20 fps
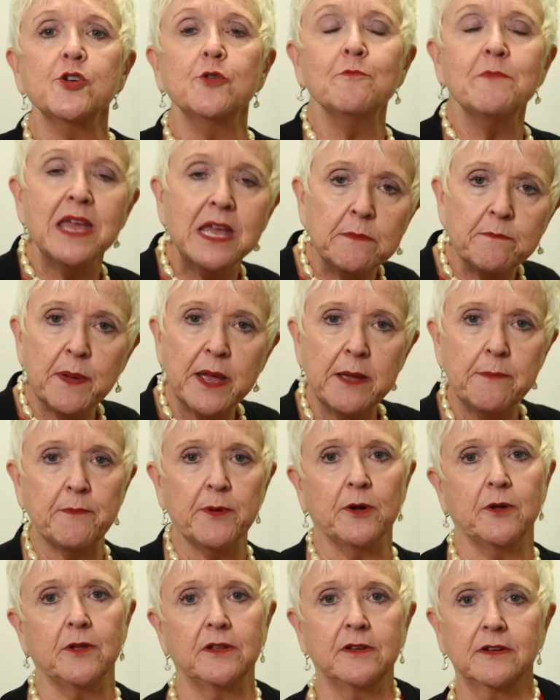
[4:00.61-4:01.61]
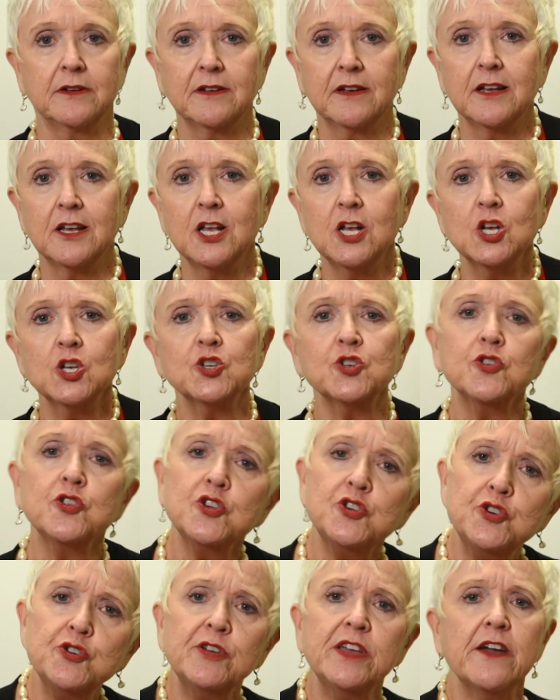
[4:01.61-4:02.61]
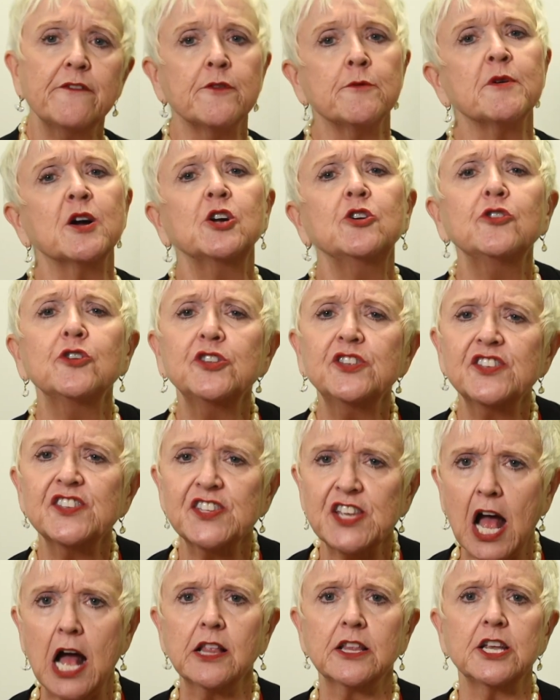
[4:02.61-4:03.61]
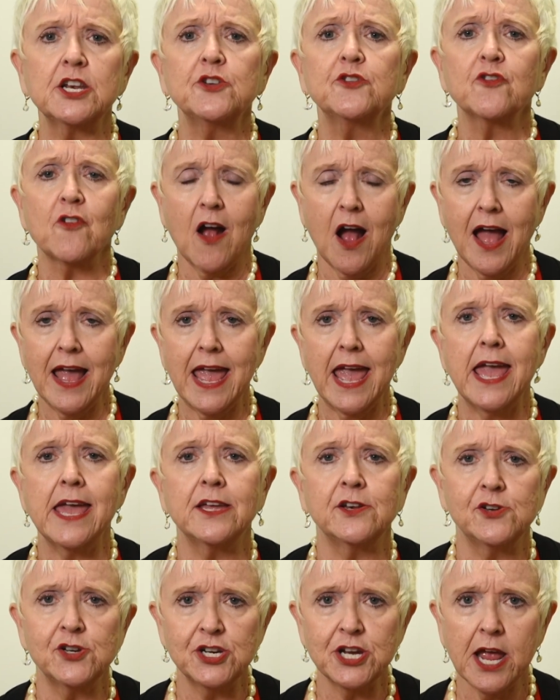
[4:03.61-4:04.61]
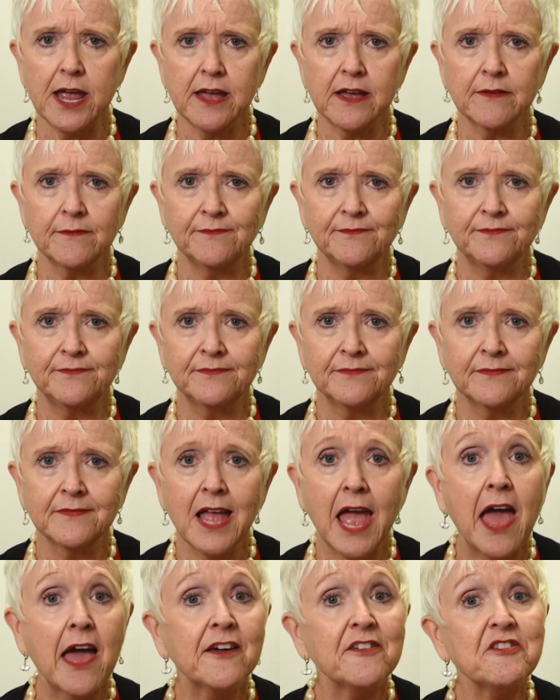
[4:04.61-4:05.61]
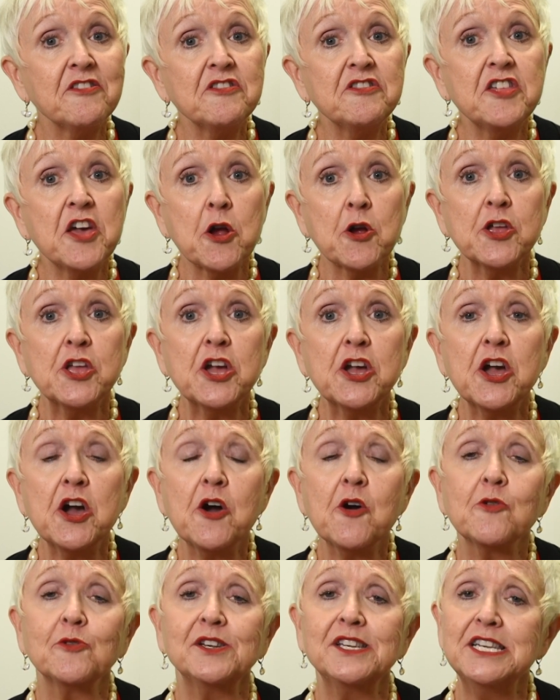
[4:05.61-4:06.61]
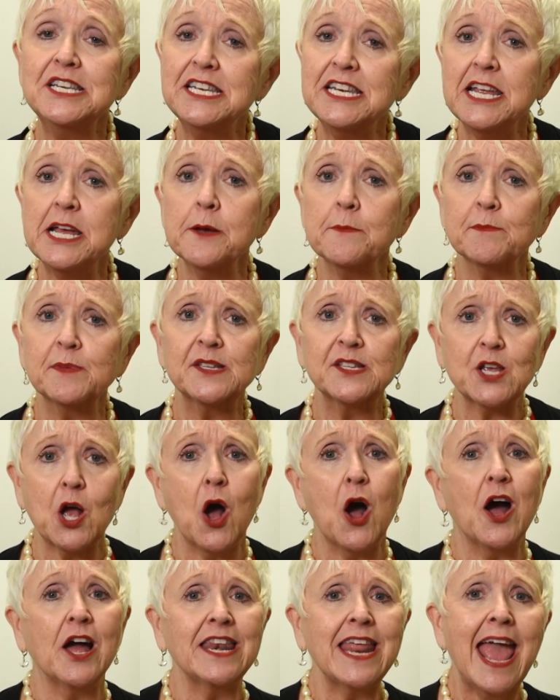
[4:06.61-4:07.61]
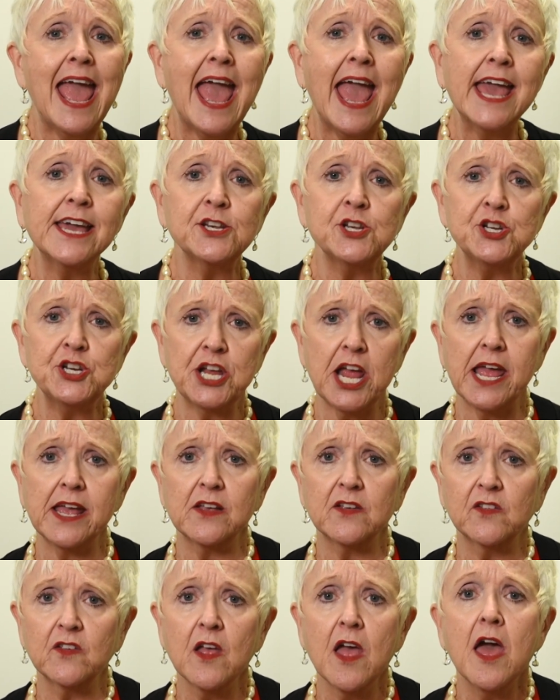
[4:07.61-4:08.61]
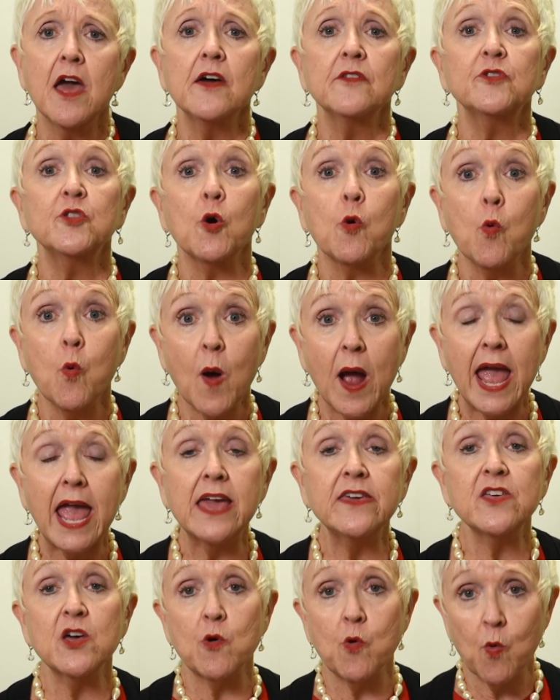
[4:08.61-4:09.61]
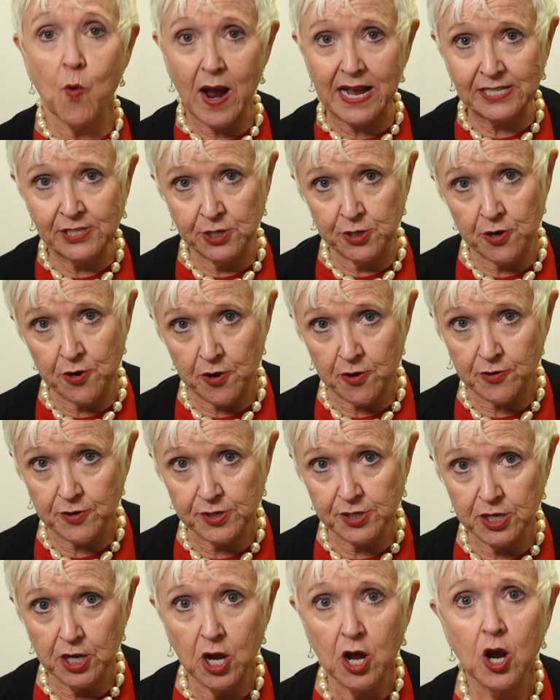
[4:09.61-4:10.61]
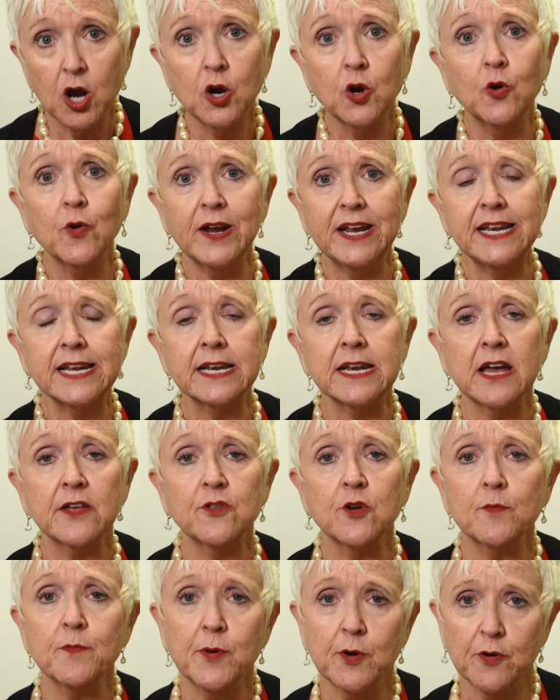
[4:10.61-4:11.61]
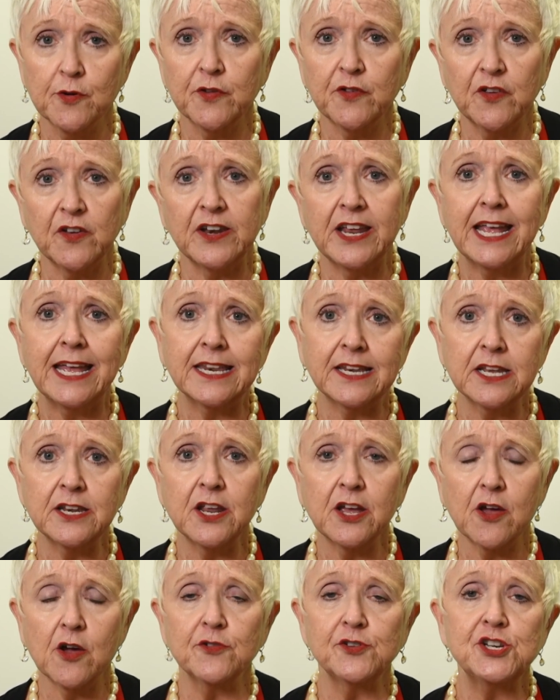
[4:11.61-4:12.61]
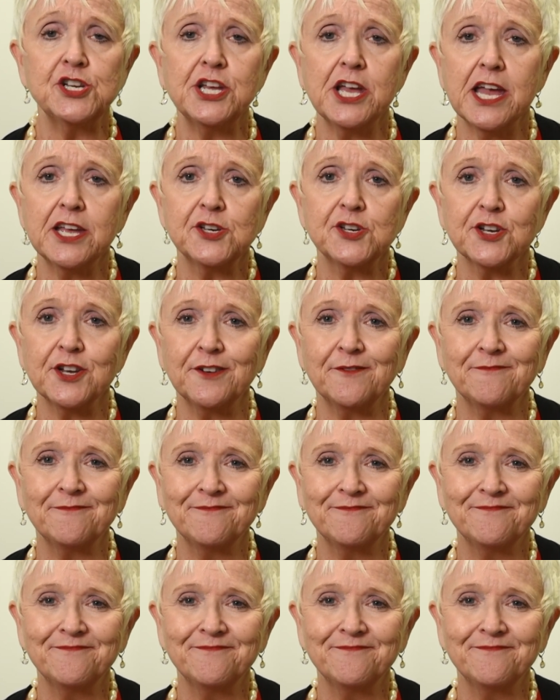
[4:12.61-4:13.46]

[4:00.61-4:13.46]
you meet people so that you give them a good, solid, dry handshake. There you go. Tips on handshakes, the way that Westerners greet another person in a negotiation.